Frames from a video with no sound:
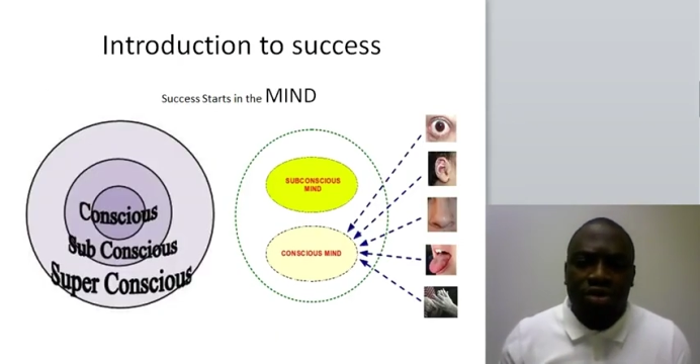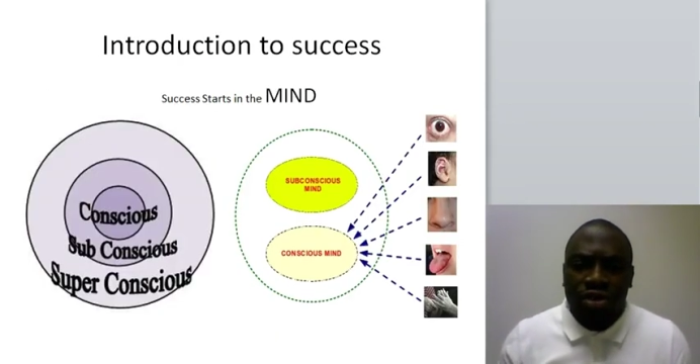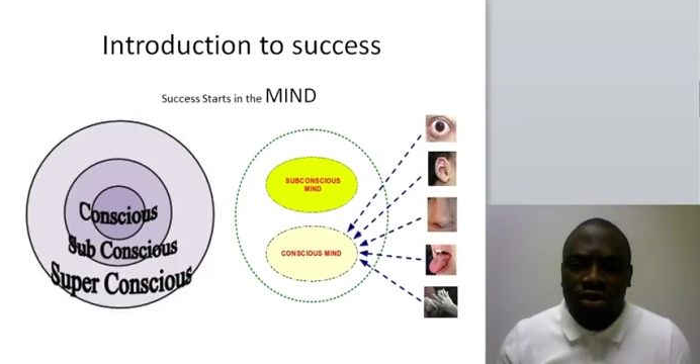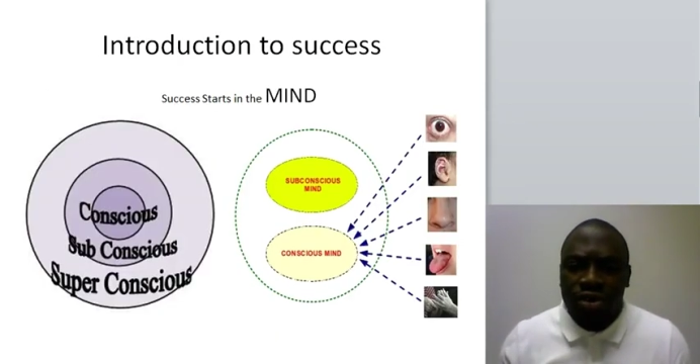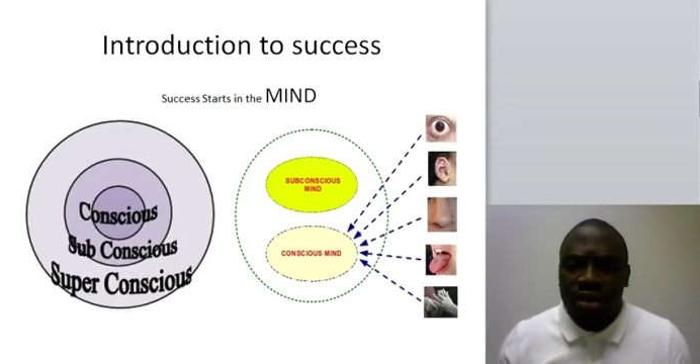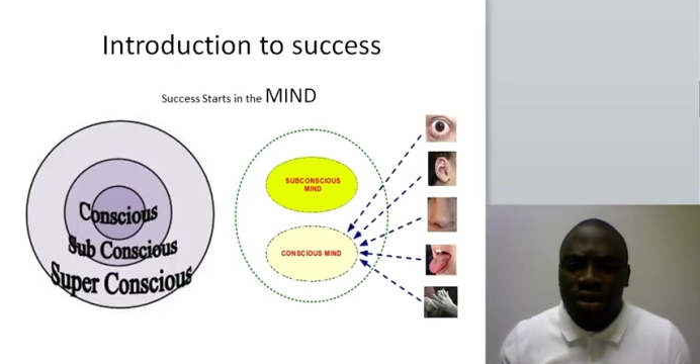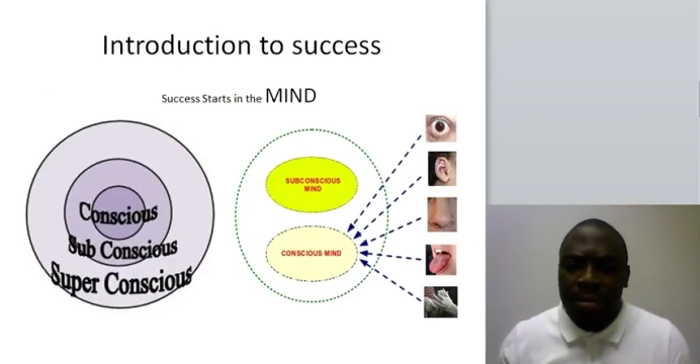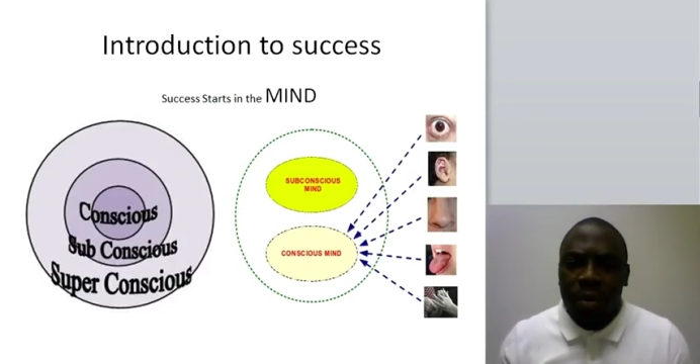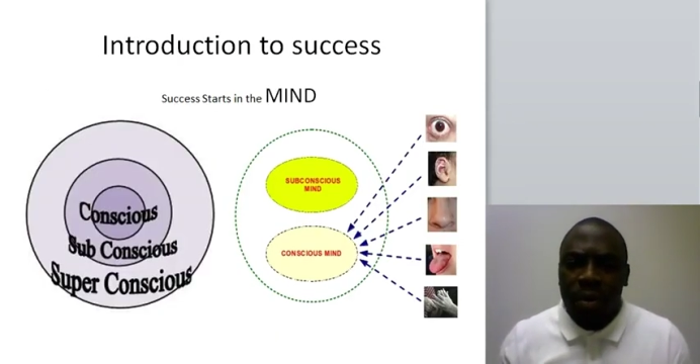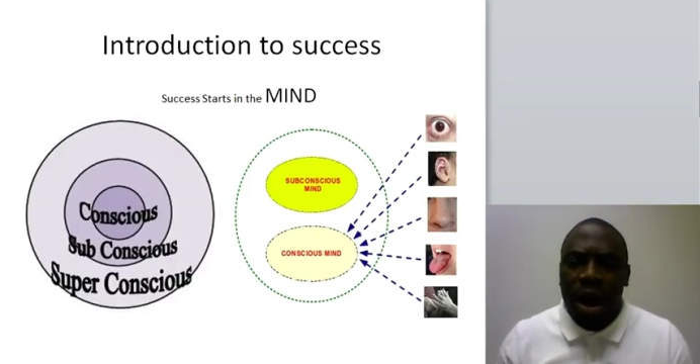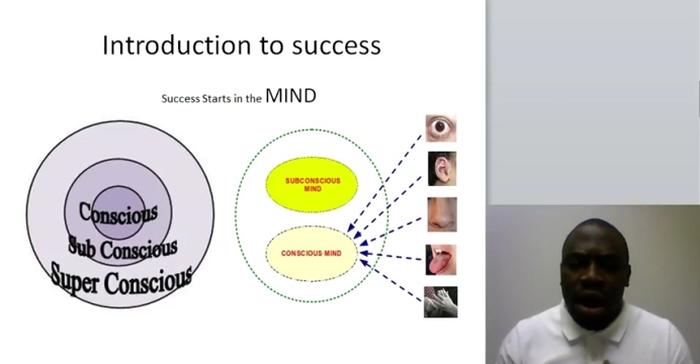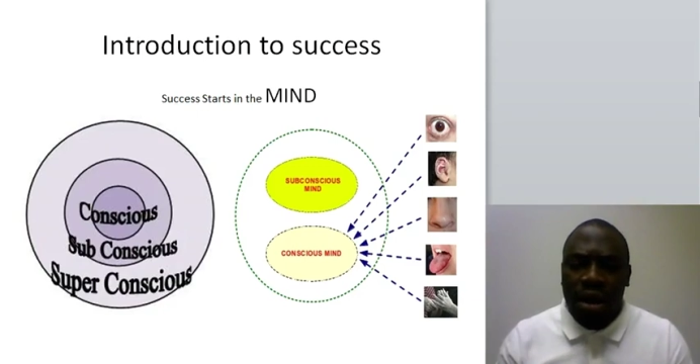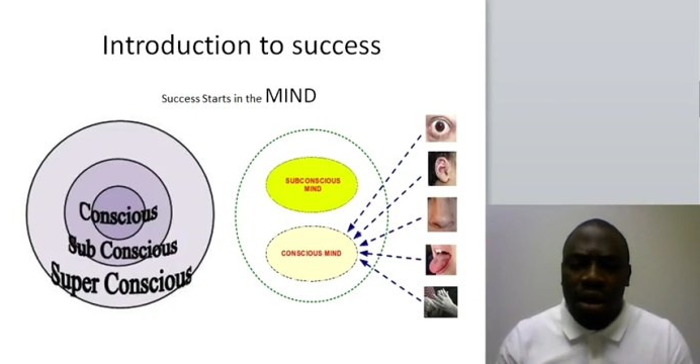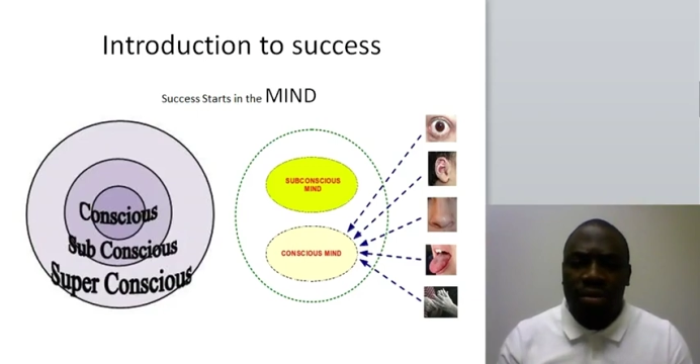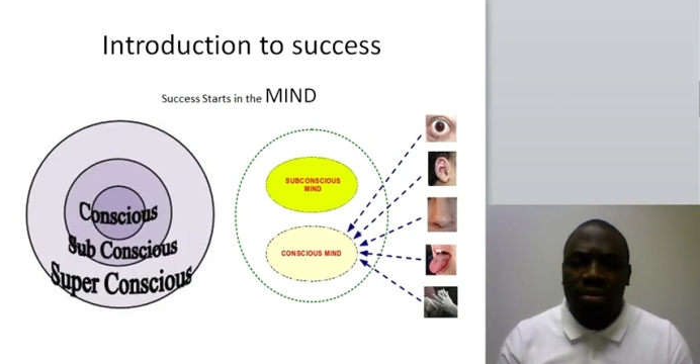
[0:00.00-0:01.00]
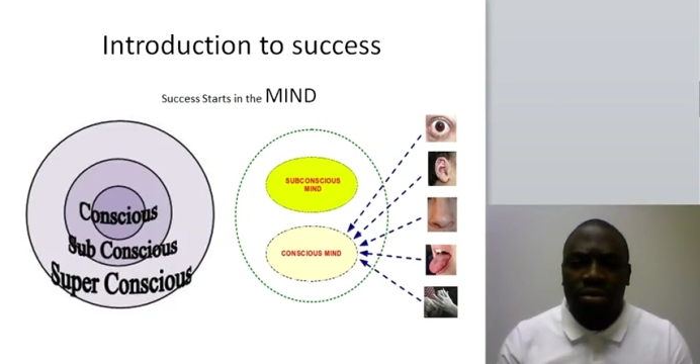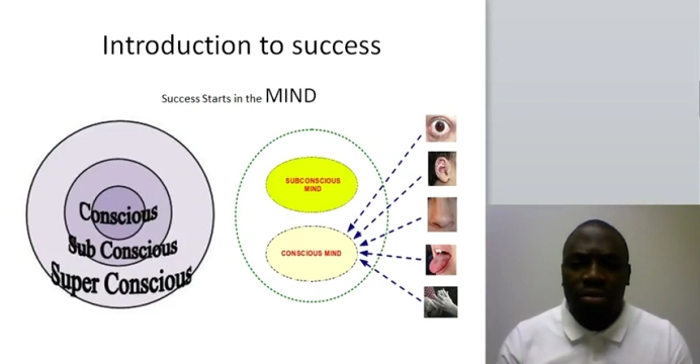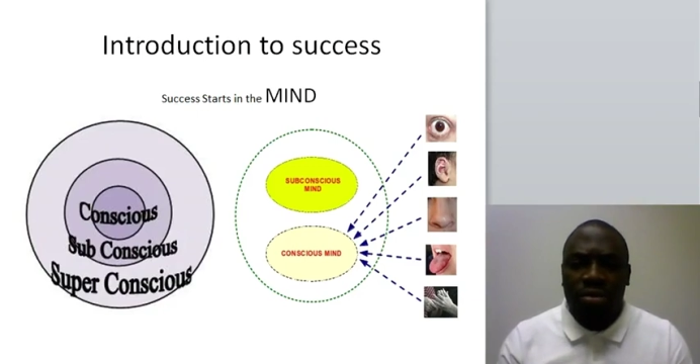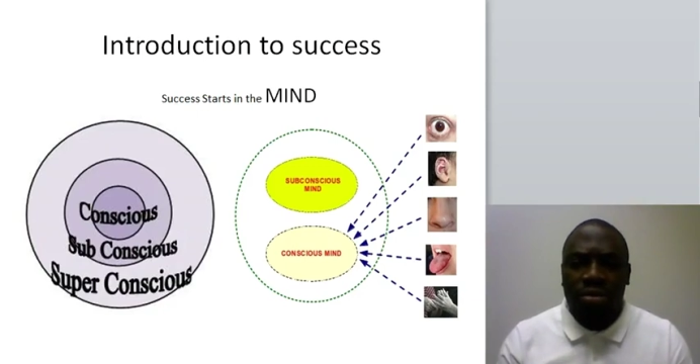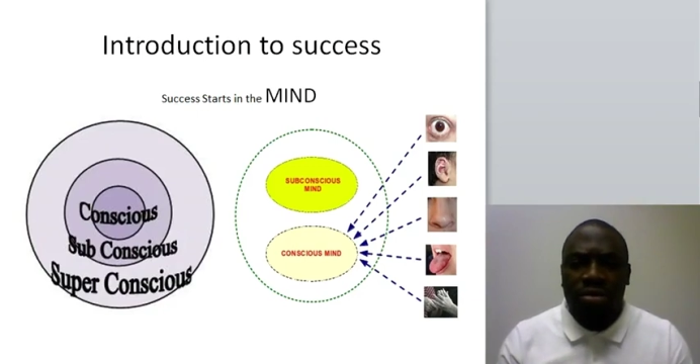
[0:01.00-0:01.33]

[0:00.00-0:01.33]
Introduction number one,